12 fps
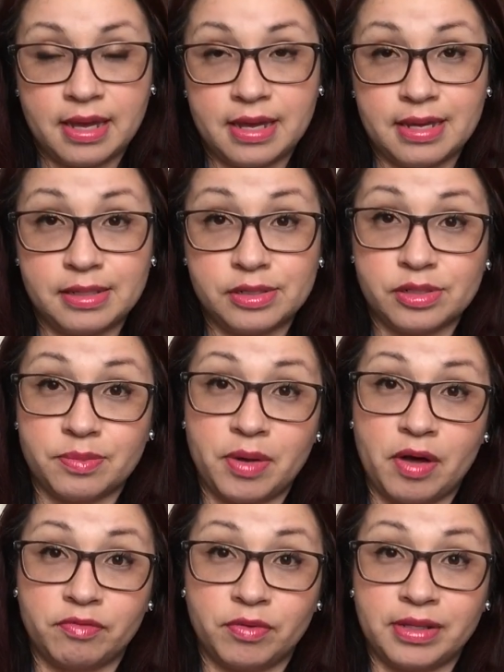and I'm
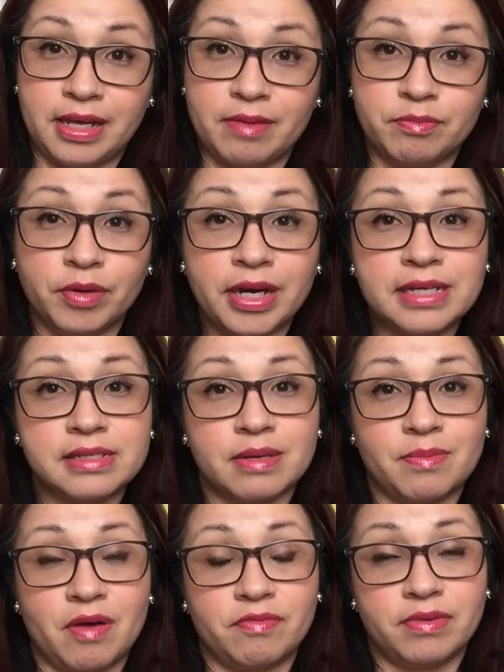off when they have breaks,
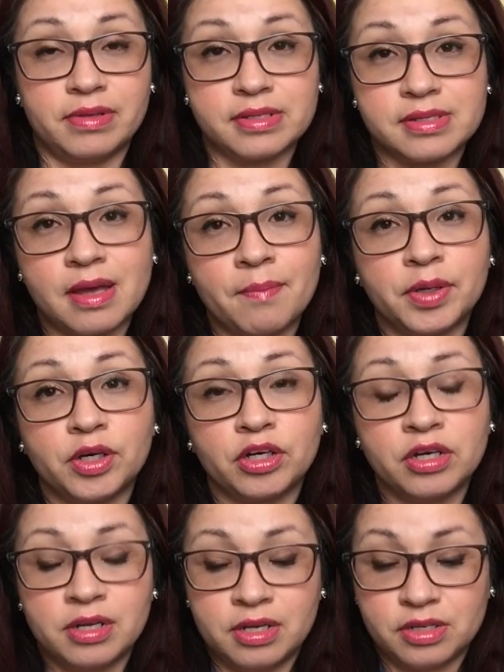I'm off in the
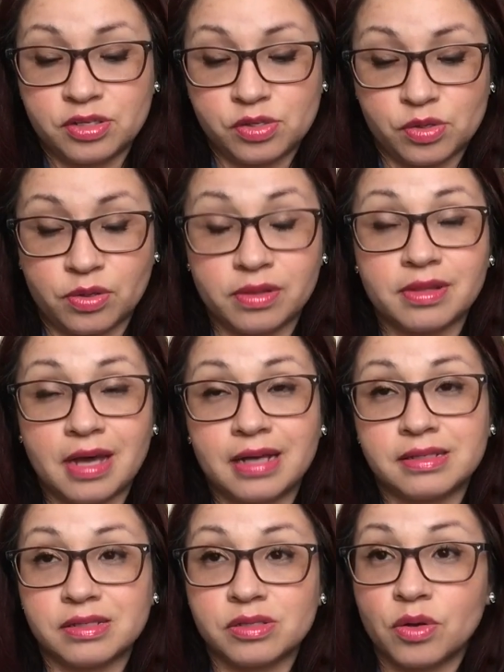summer. So
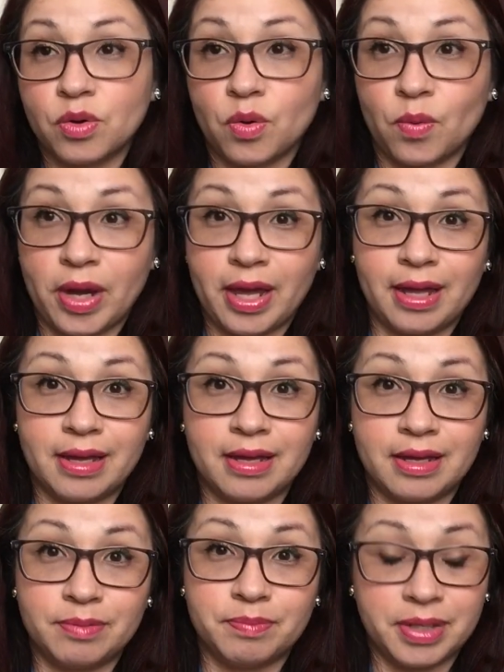that's why
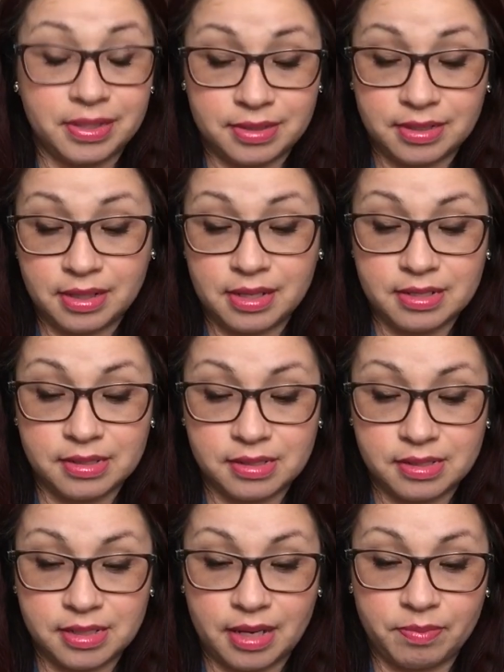I picked
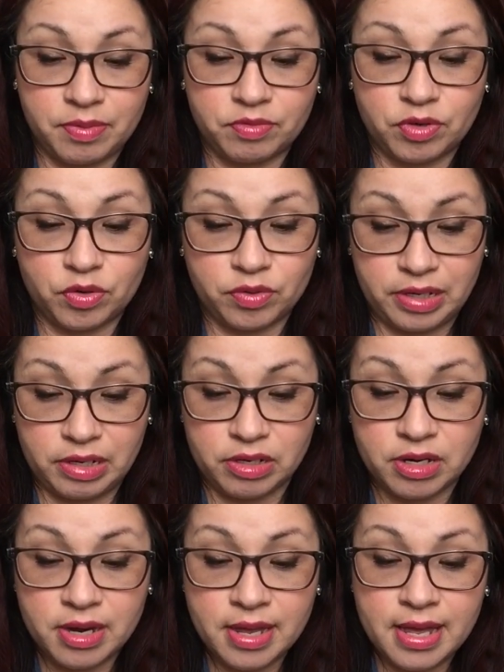this type of
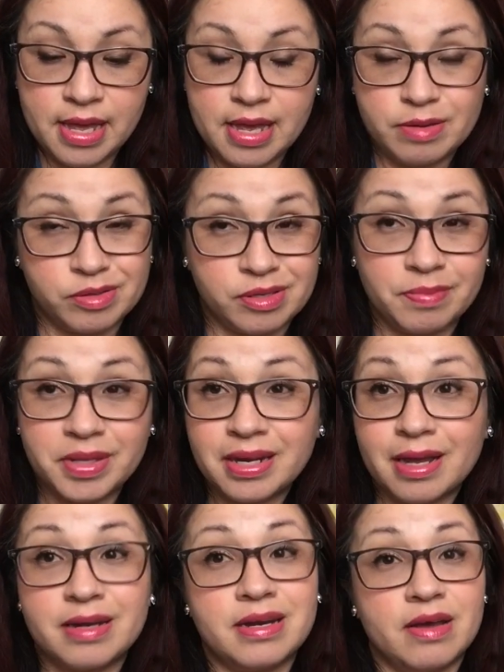career. It's something
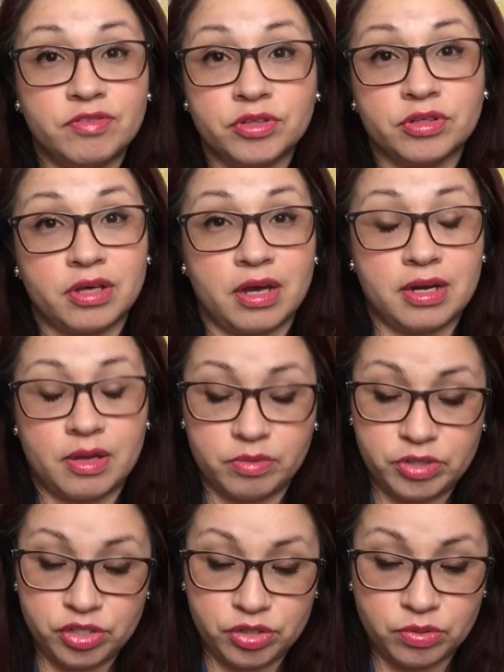I never thought I
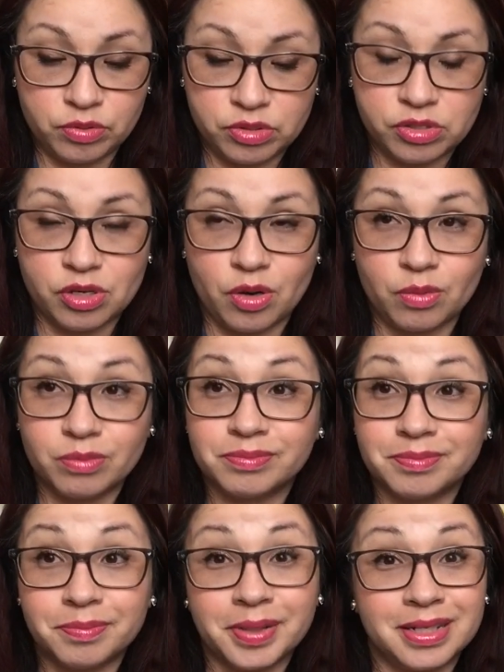would do, so,
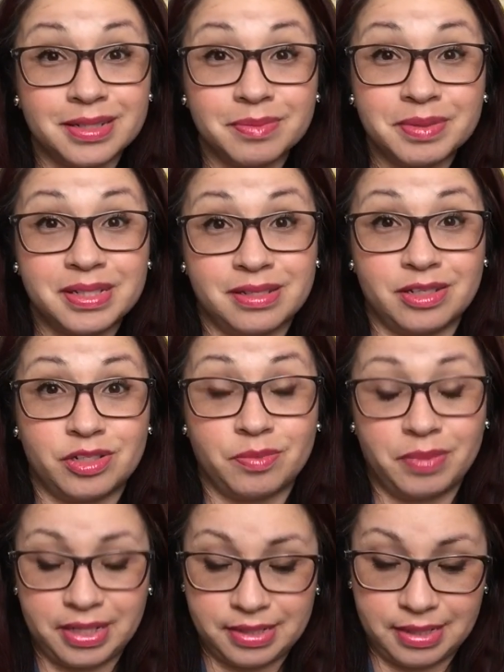but it's been such a
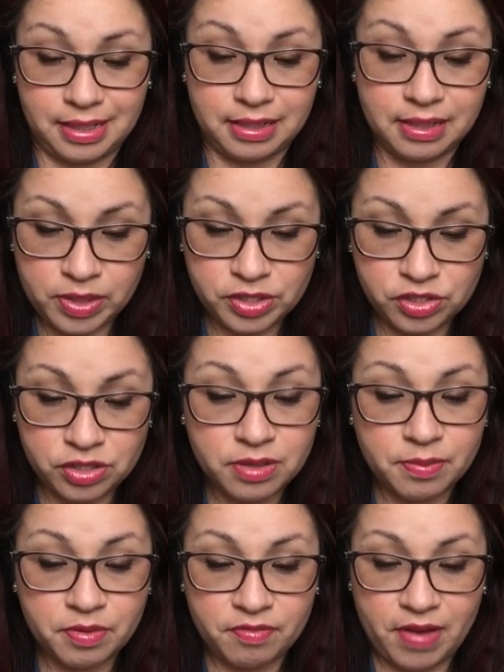blessing. Question
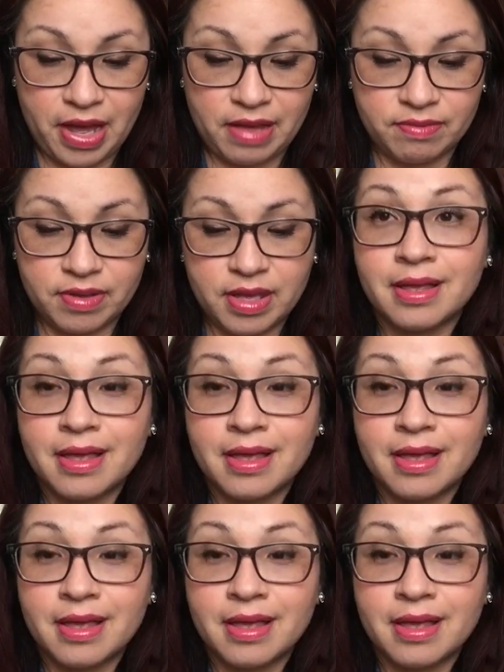number five,